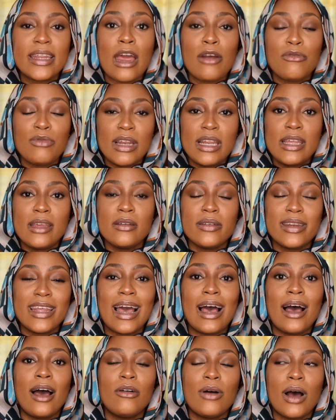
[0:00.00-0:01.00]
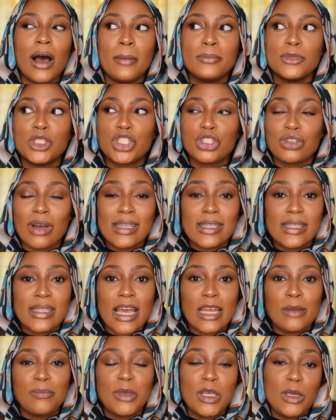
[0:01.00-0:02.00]
They are
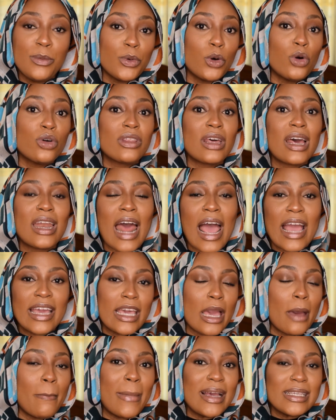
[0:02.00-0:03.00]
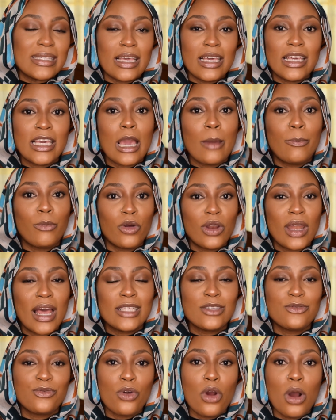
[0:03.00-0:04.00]
trusted people that I get my skincare
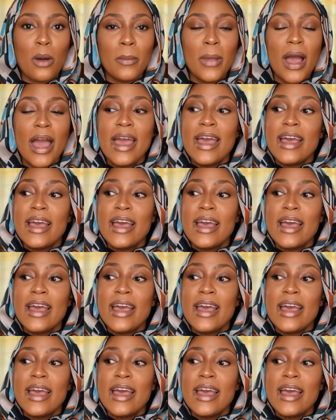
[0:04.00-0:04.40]
products from.